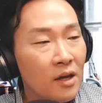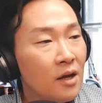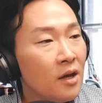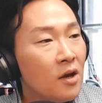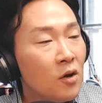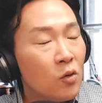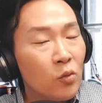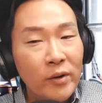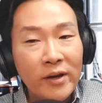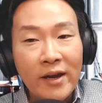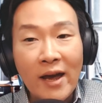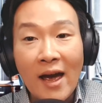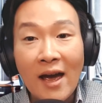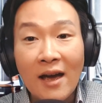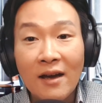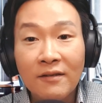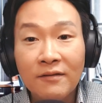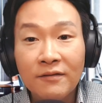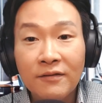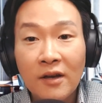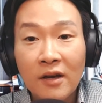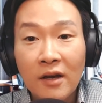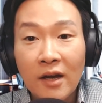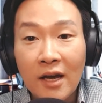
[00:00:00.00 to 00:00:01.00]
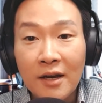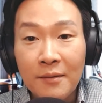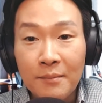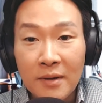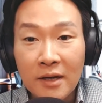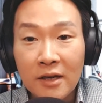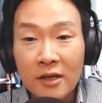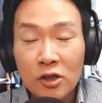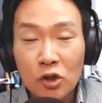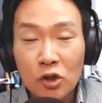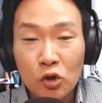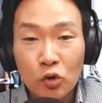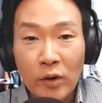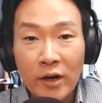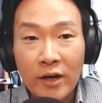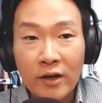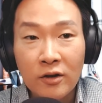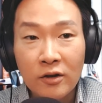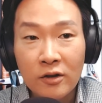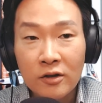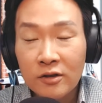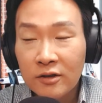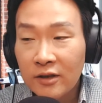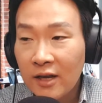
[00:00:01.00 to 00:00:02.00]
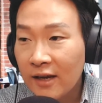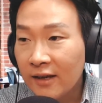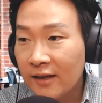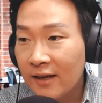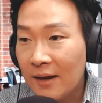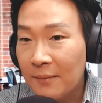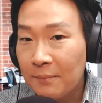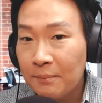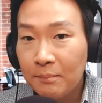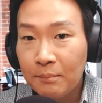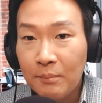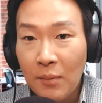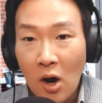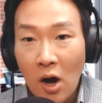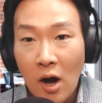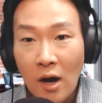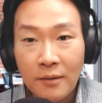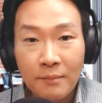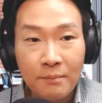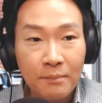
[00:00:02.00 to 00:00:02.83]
We have administrators that get bought,